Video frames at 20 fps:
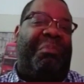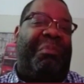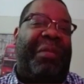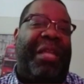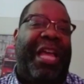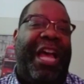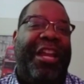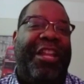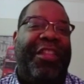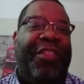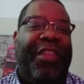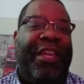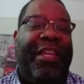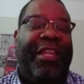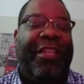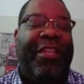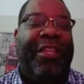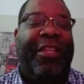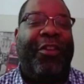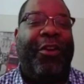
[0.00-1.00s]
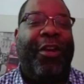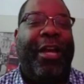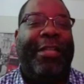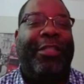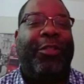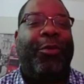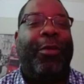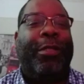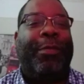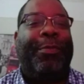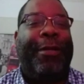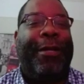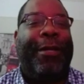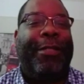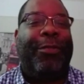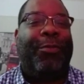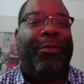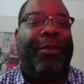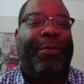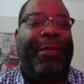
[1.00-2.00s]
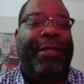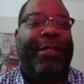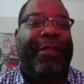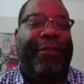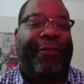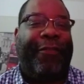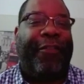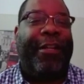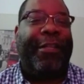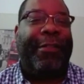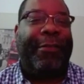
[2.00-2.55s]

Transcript: how do you think your high school experience would have been different?